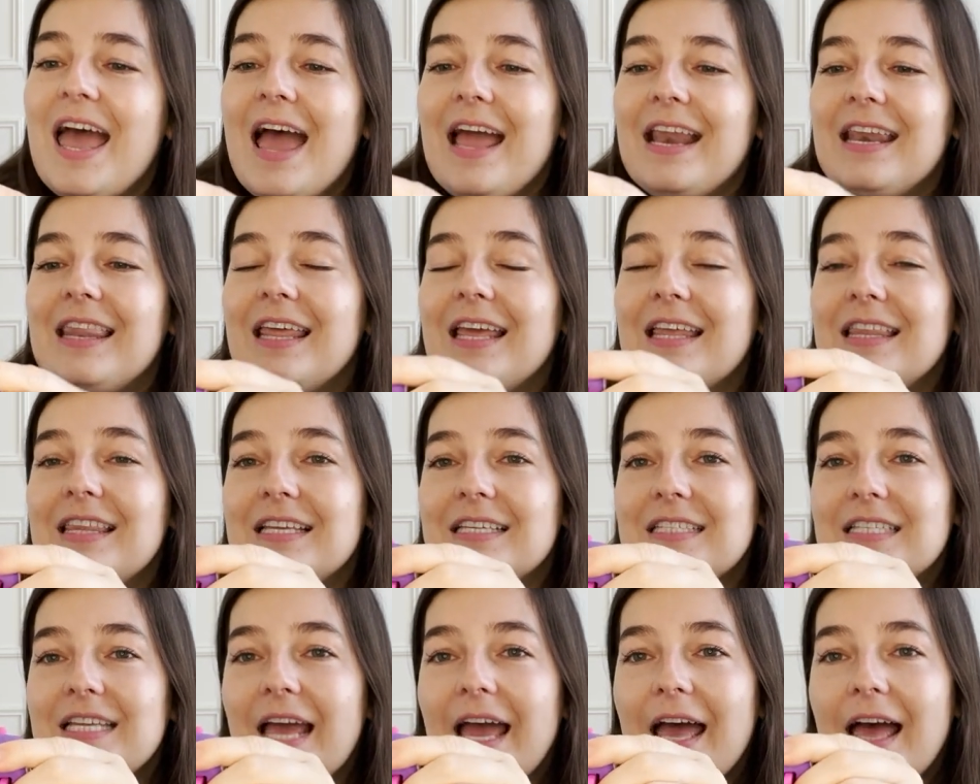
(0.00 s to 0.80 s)
Then the
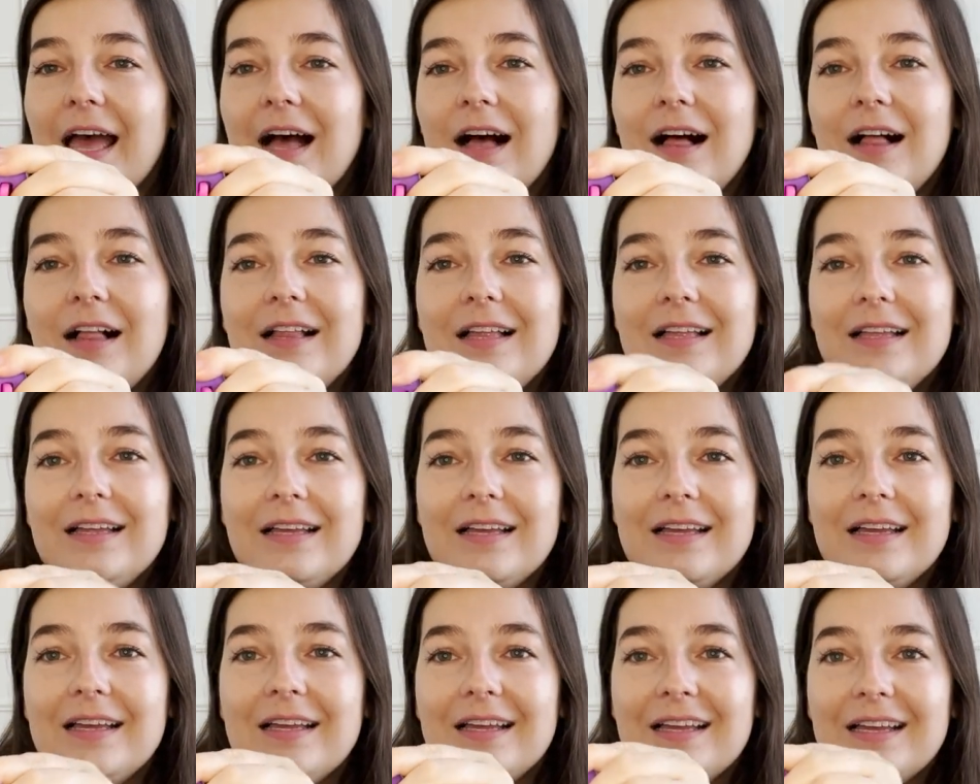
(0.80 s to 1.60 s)
tail,
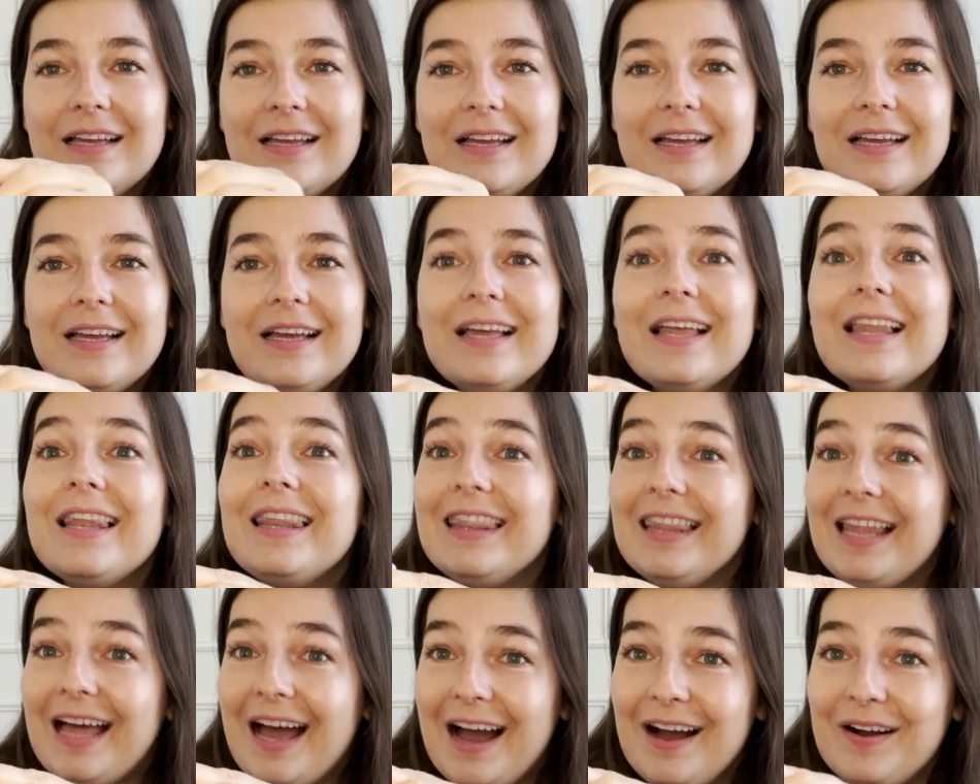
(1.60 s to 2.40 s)

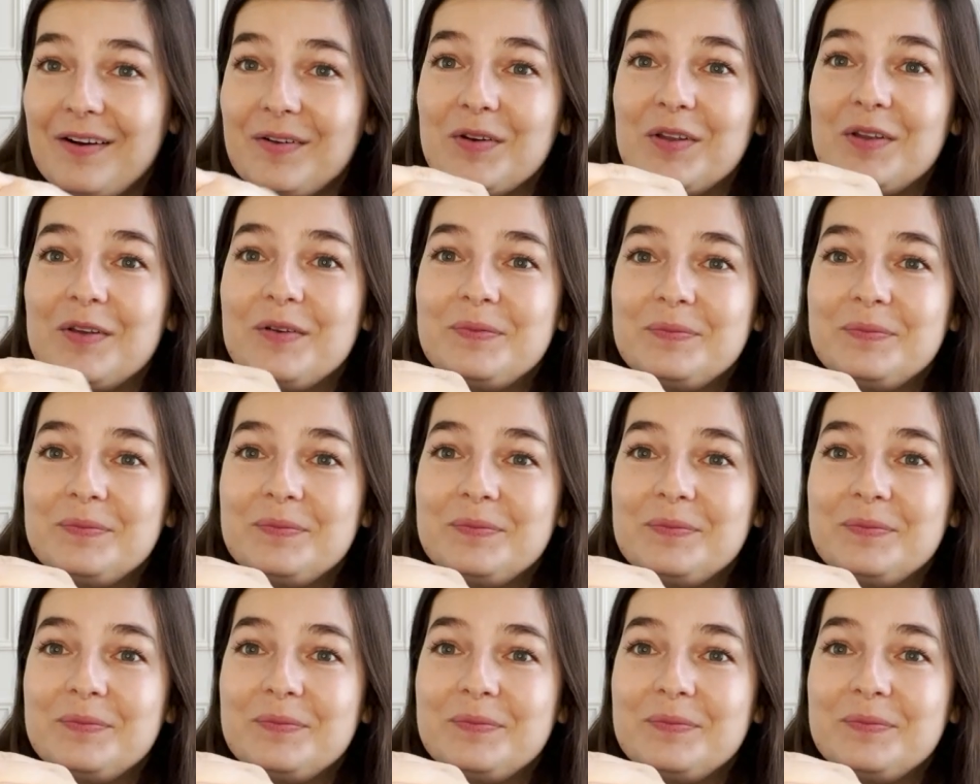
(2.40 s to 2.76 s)
loud.